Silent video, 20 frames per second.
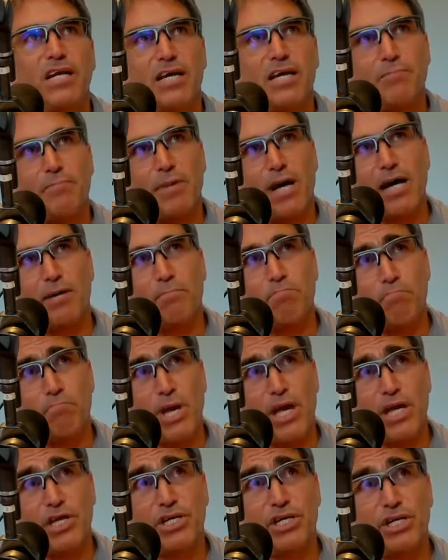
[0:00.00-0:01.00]
about
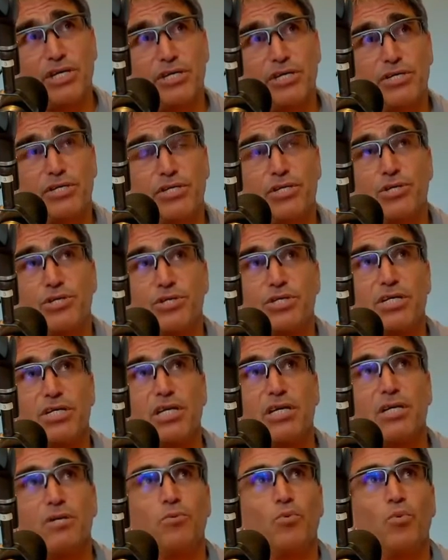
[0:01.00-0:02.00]
measures to
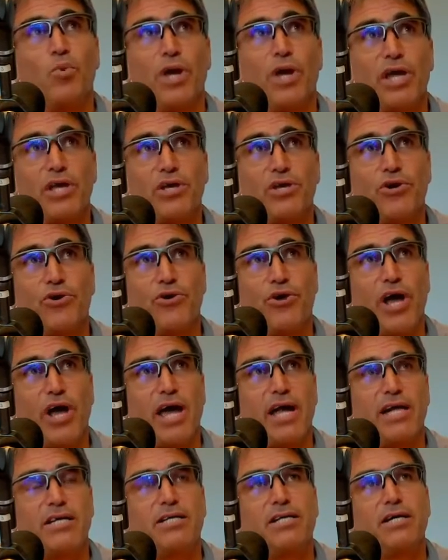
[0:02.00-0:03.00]
see where you're
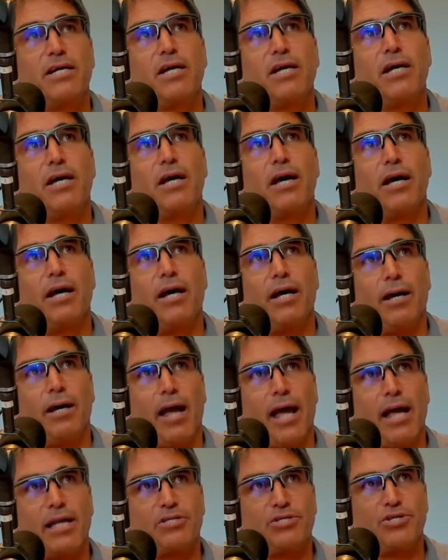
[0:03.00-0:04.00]
at
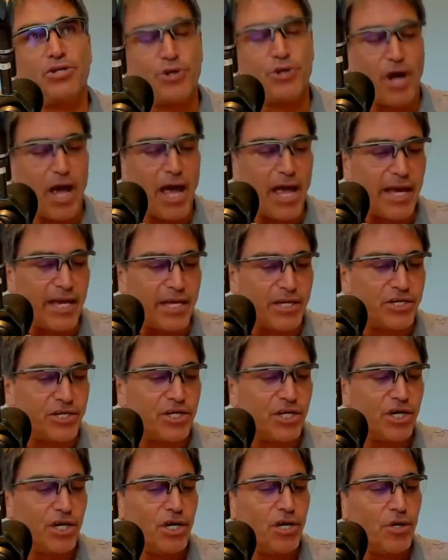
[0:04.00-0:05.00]
as you age,
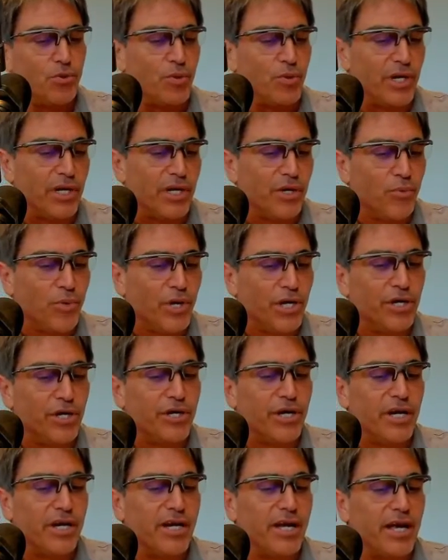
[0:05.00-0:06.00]
we're
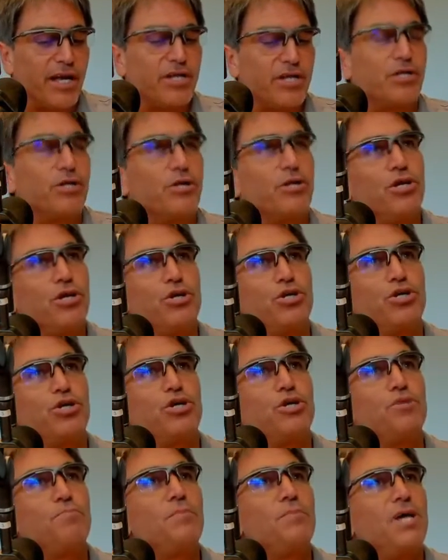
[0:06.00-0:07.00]
looking at, you
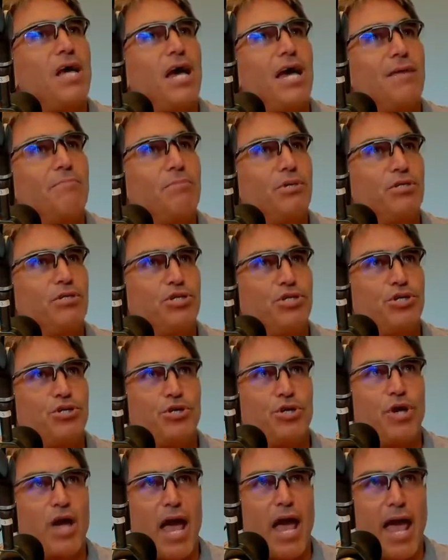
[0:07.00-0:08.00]
should be able
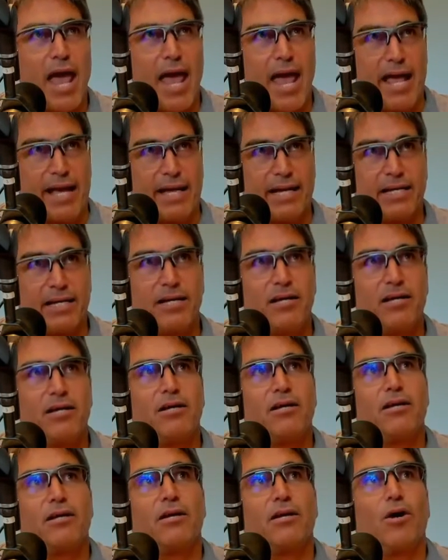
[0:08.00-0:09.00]
to hang
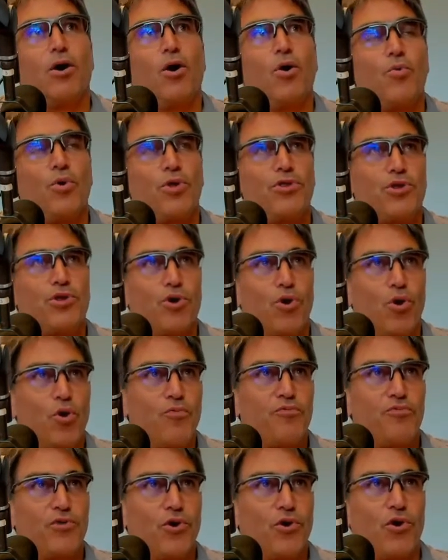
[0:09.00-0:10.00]
or with your
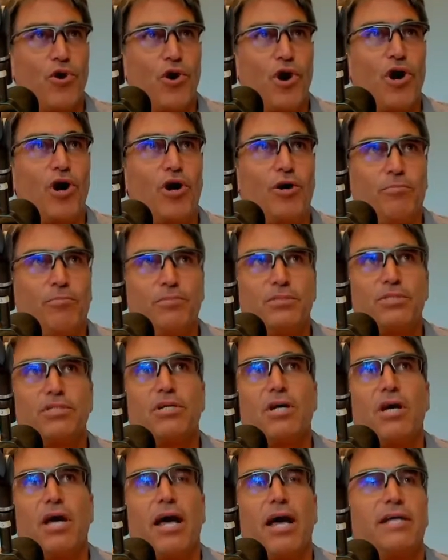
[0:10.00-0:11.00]
off your arms
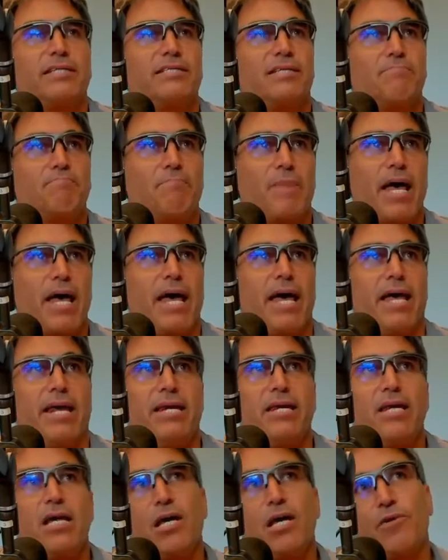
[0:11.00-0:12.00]
as a man
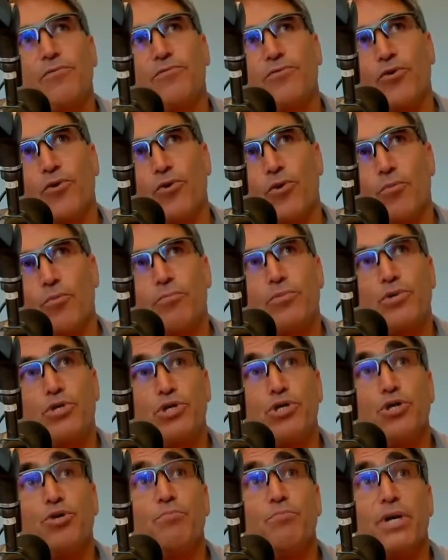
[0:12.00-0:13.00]
for
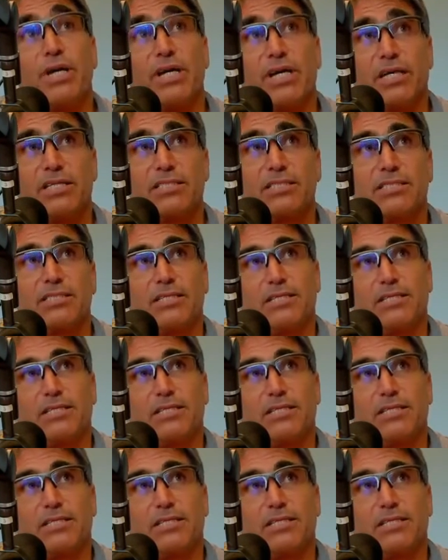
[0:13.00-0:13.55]
2 minutes.